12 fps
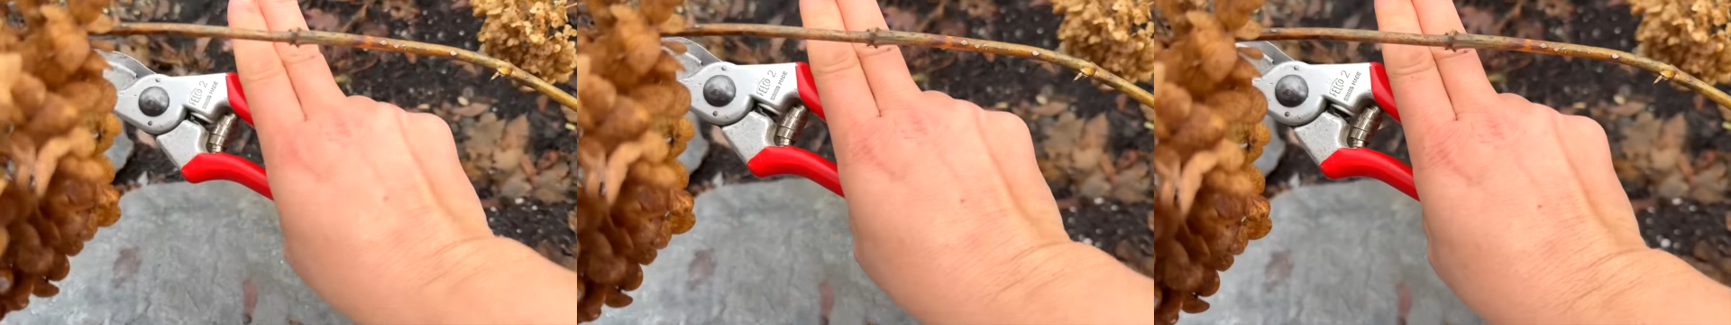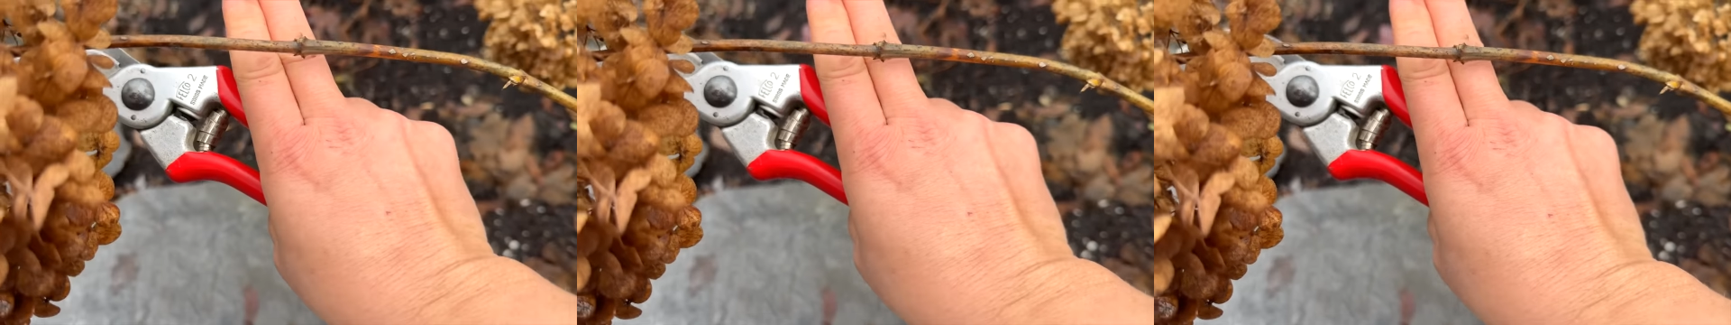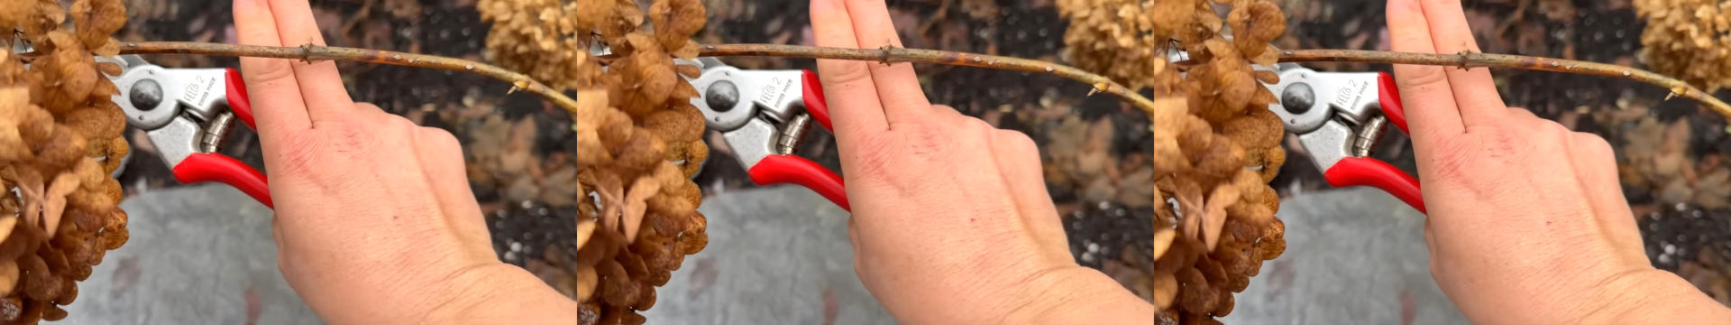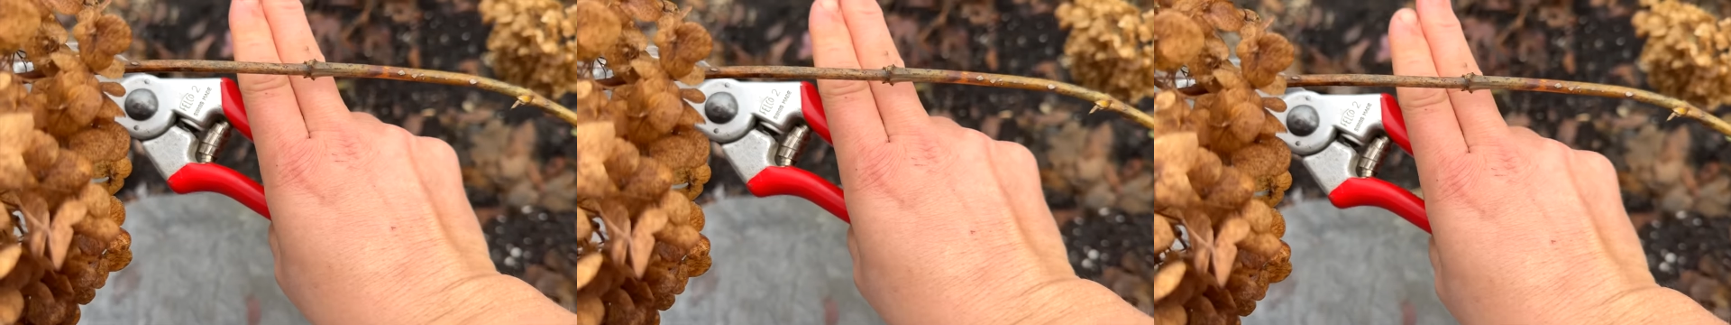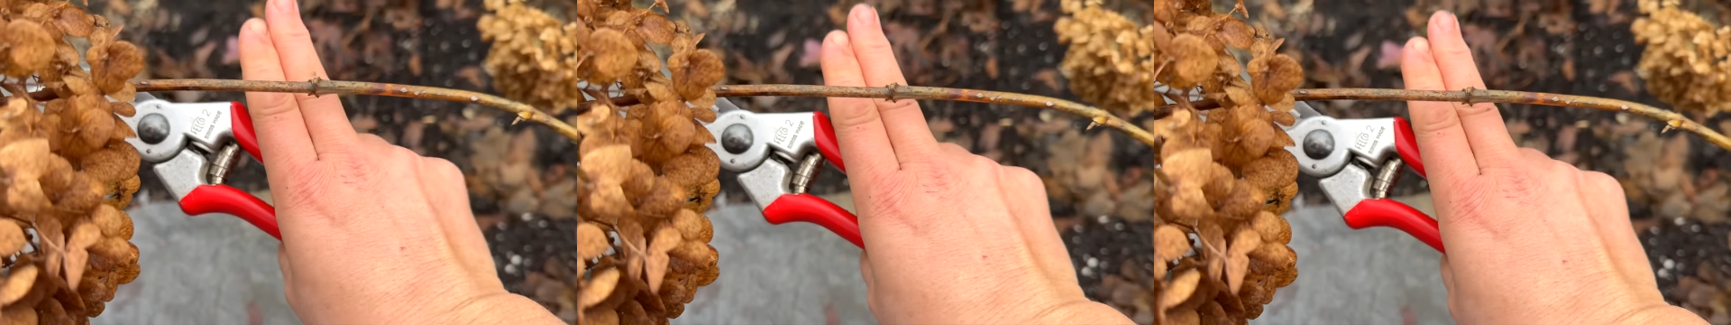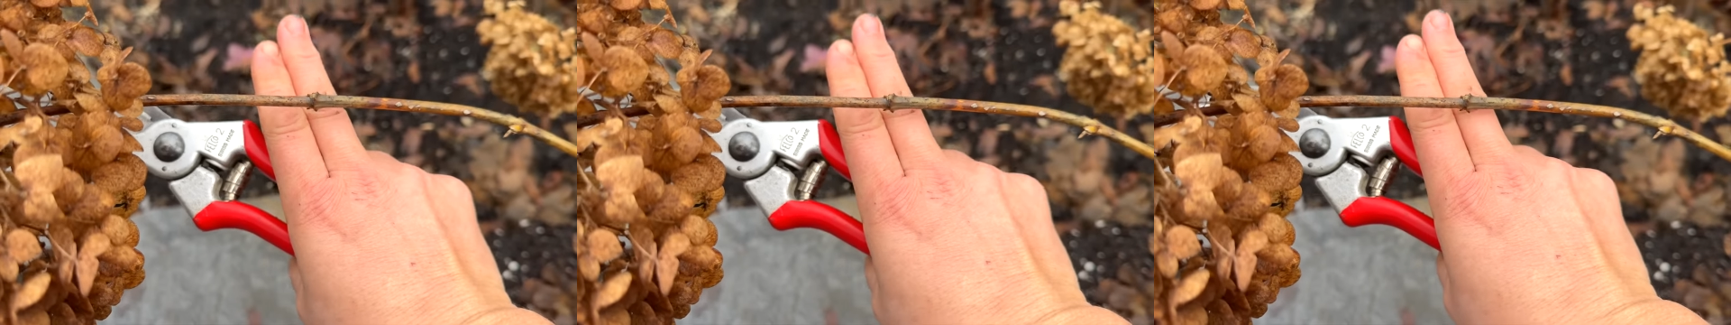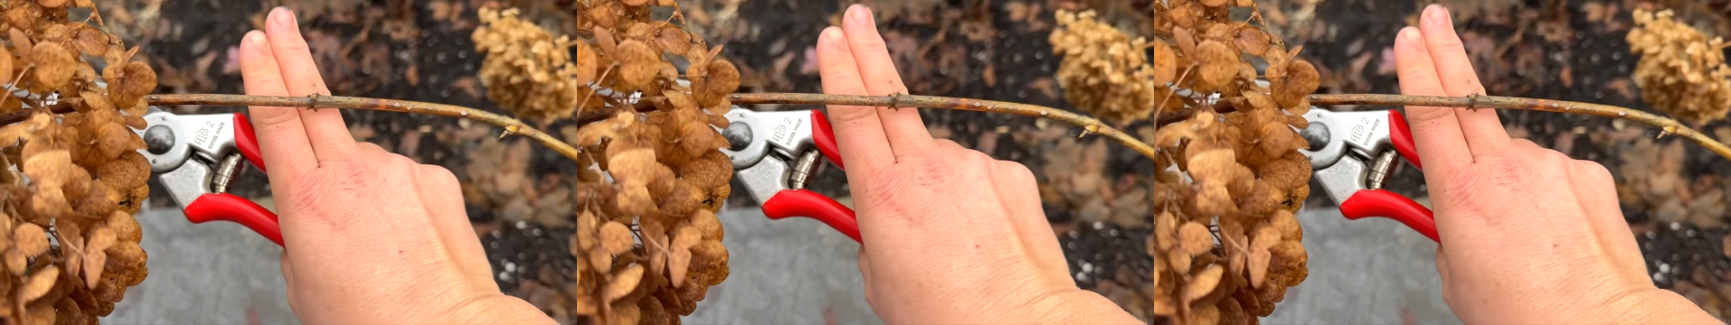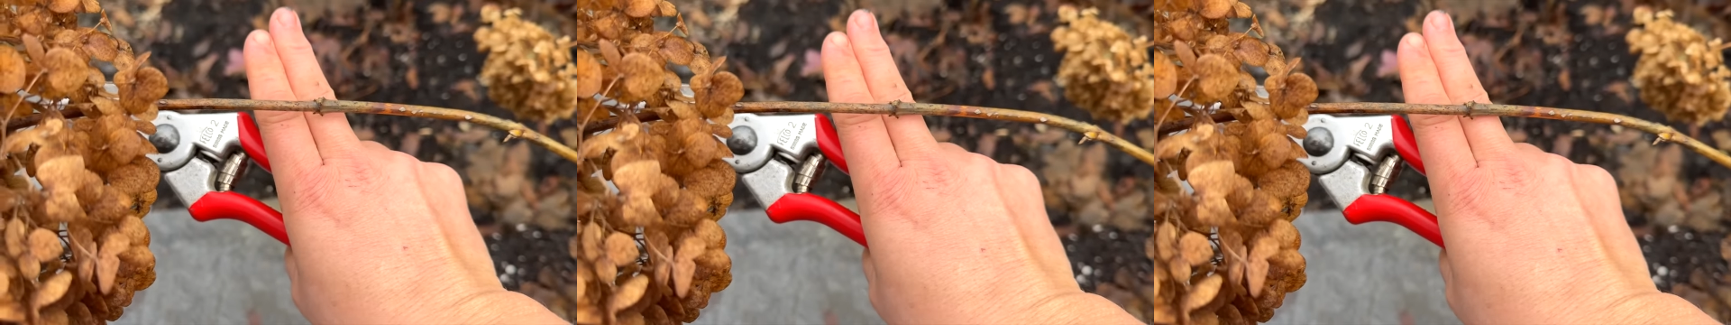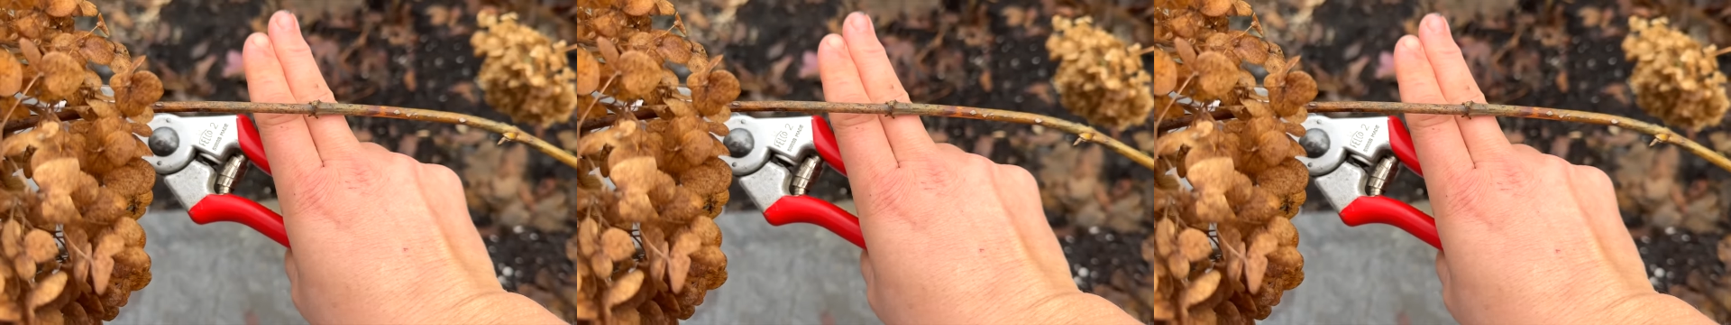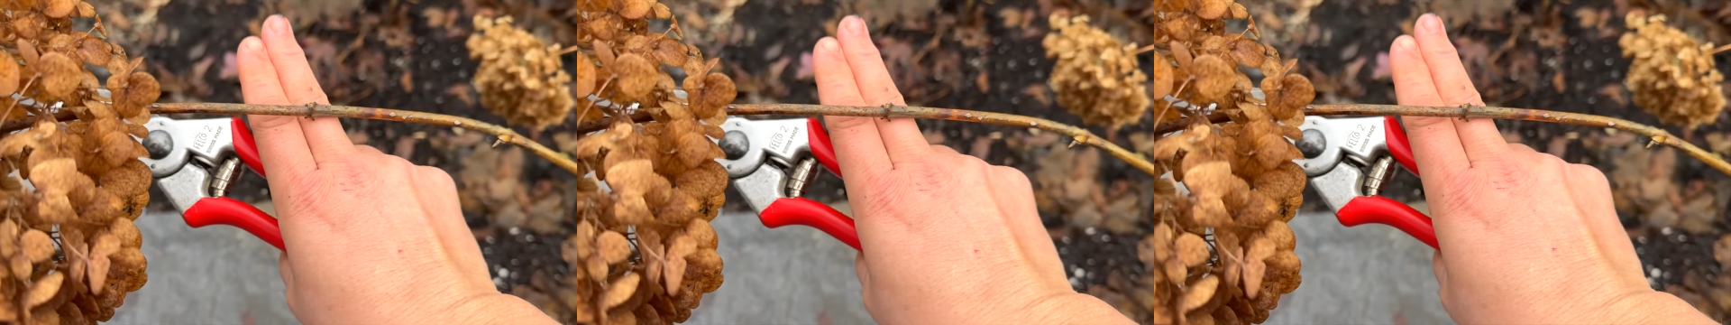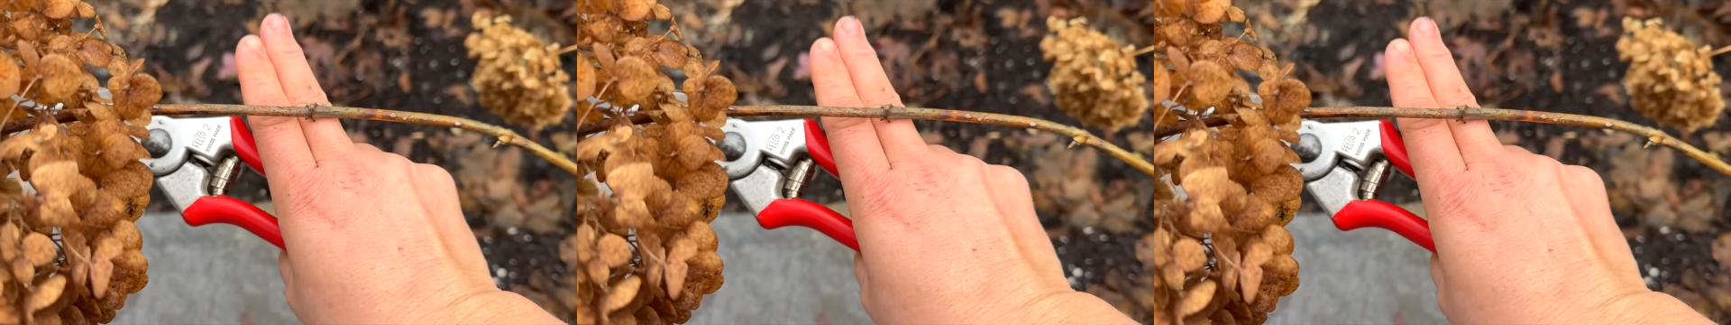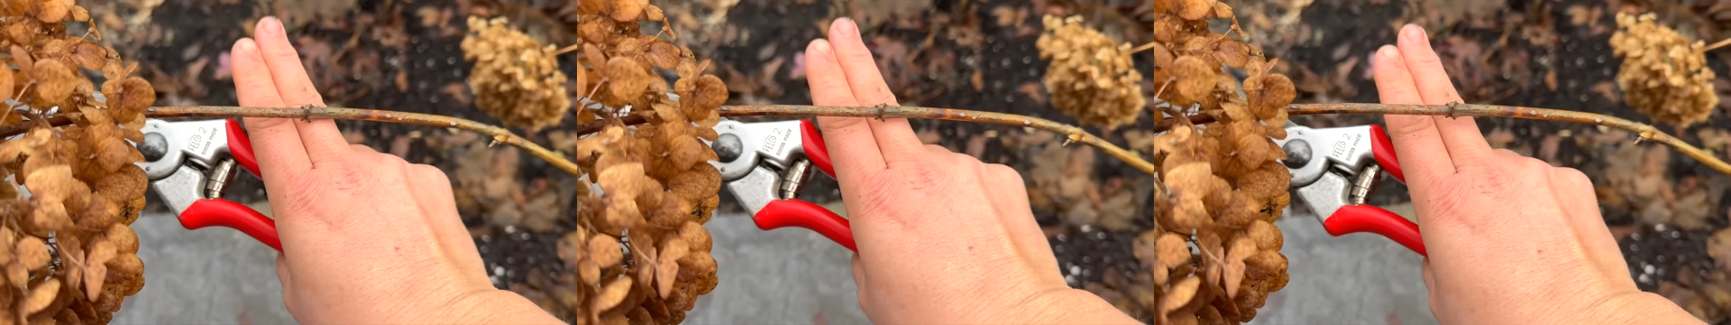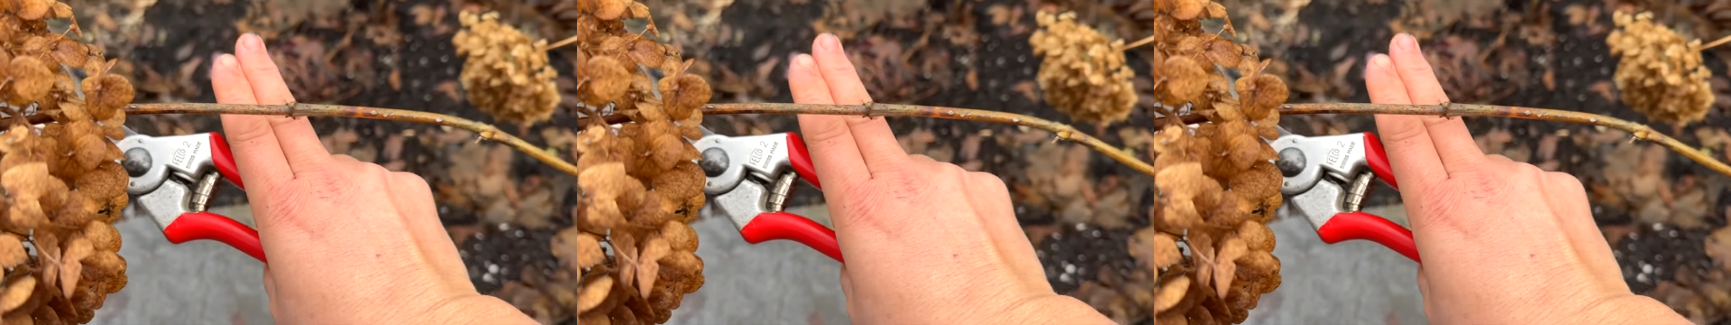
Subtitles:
[unreadable: no face in view]